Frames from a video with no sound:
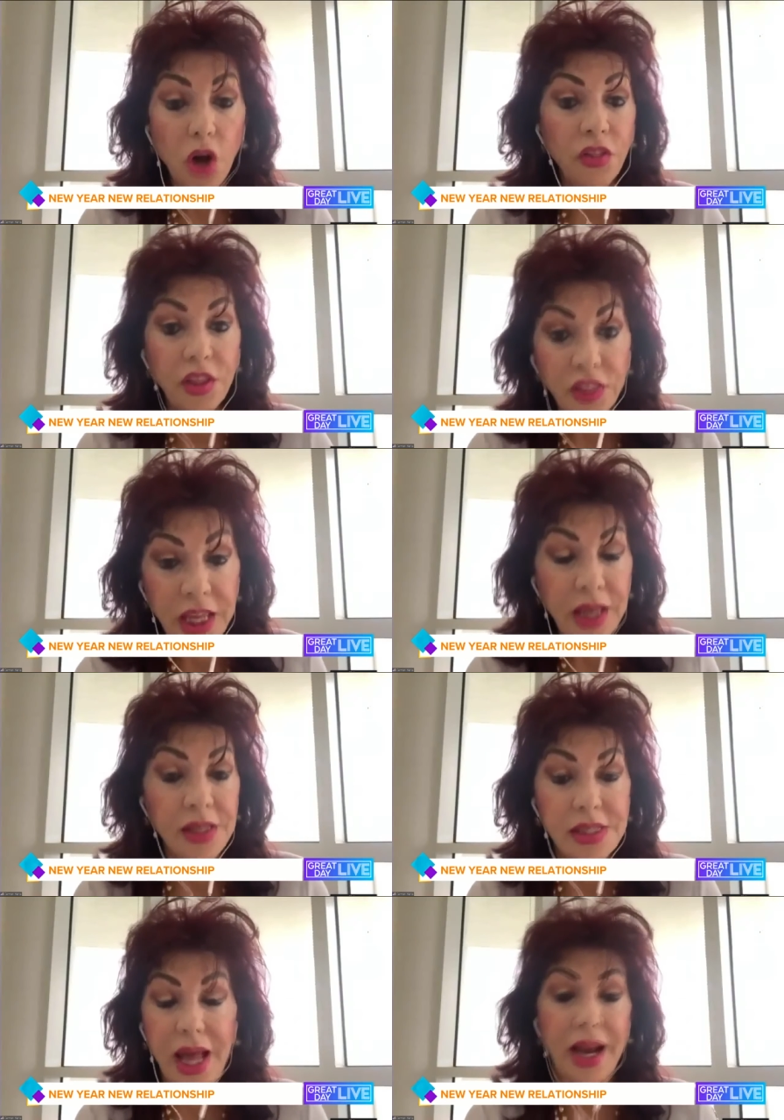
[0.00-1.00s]
on the
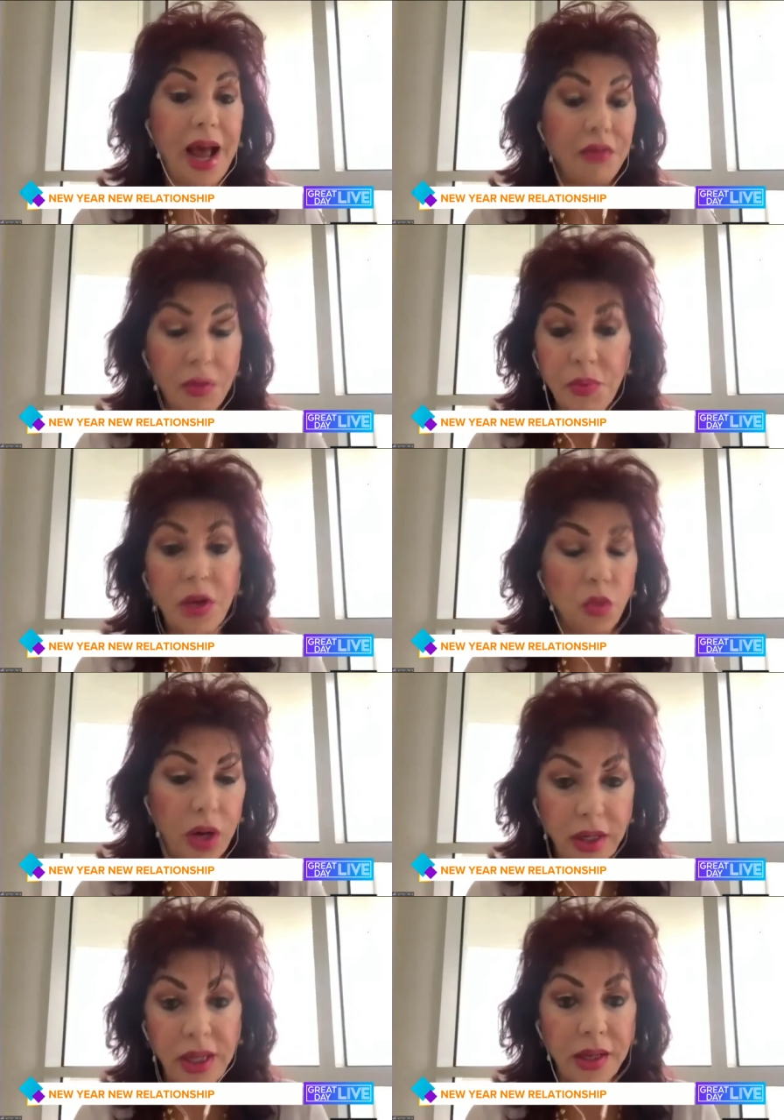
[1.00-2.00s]
things that haven't been
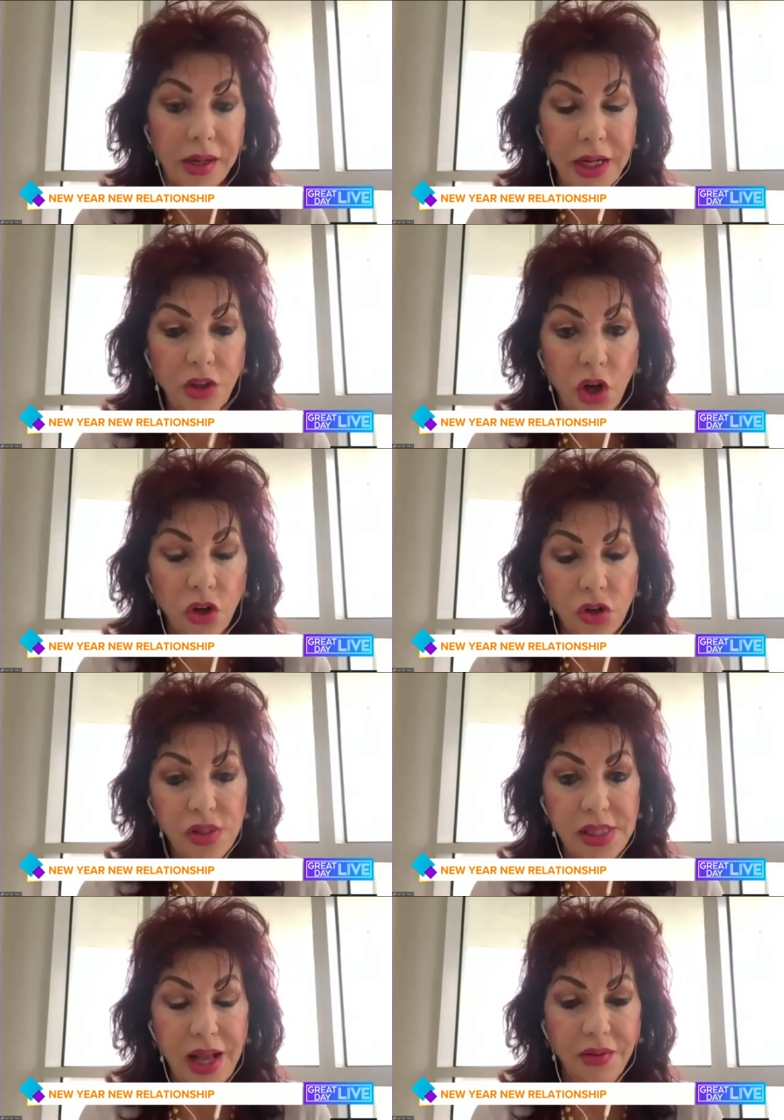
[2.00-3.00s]
working great on
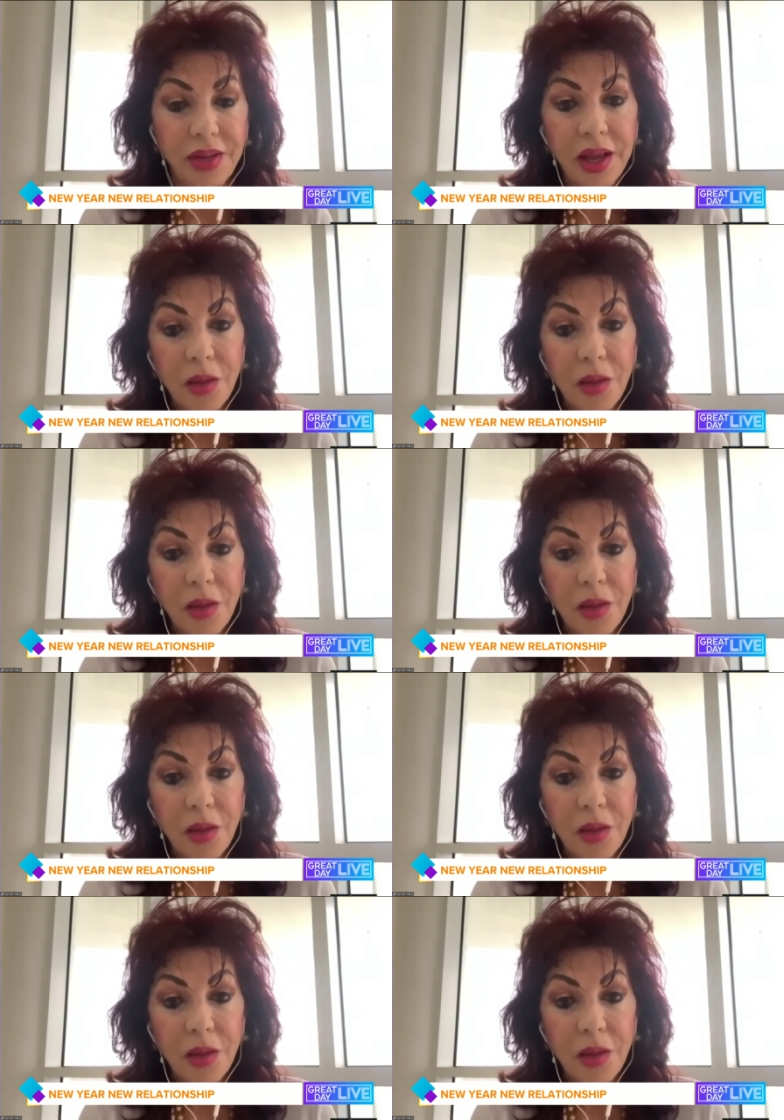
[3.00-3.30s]
yourself.